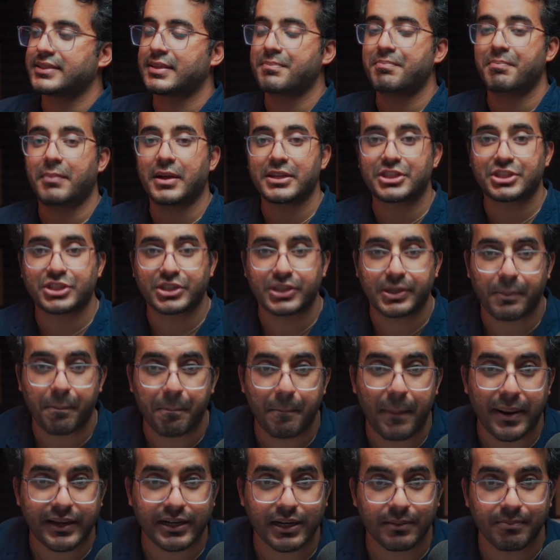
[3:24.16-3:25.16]
This is a much
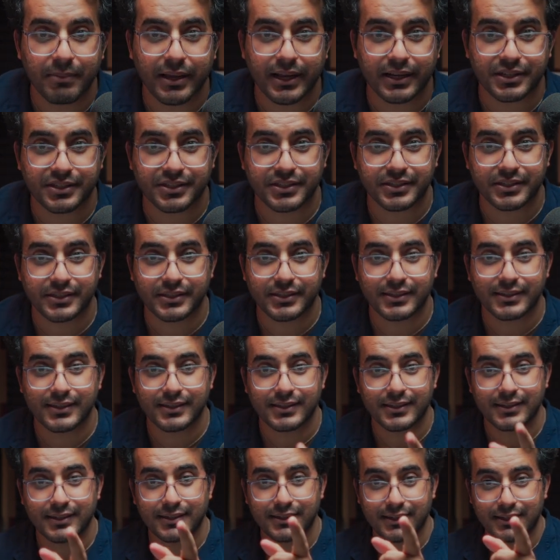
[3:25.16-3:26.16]
better mix,
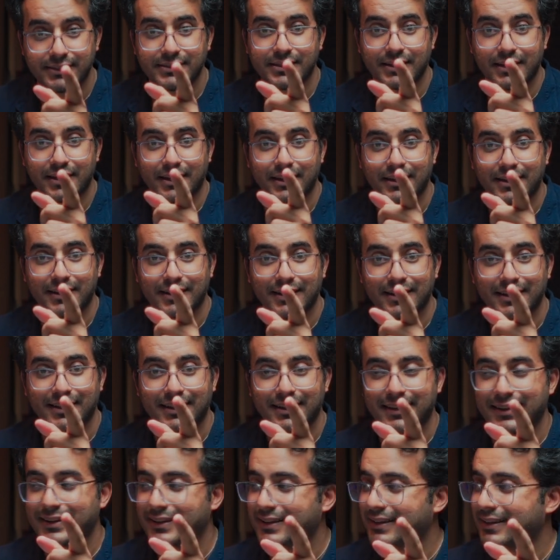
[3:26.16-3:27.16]
isn't it?
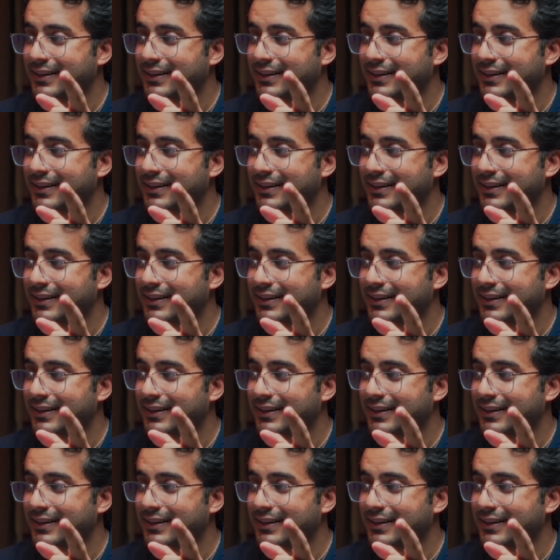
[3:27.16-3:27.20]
